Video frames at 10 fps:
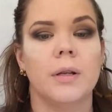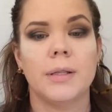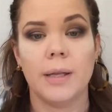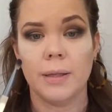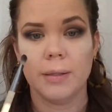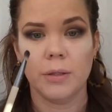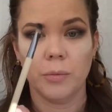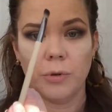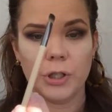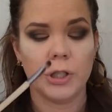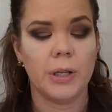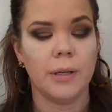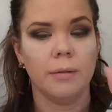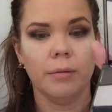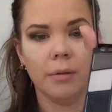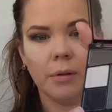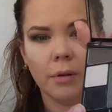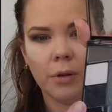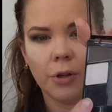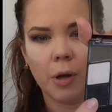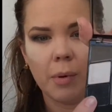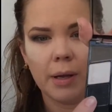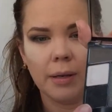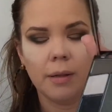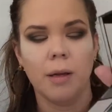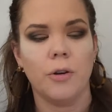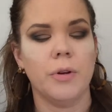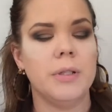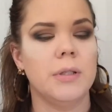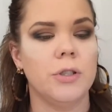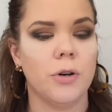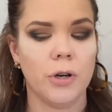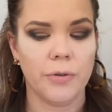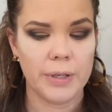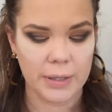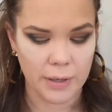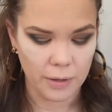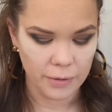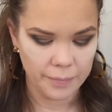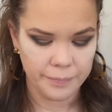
Take this little brush again, go back into that crease, dark crease color,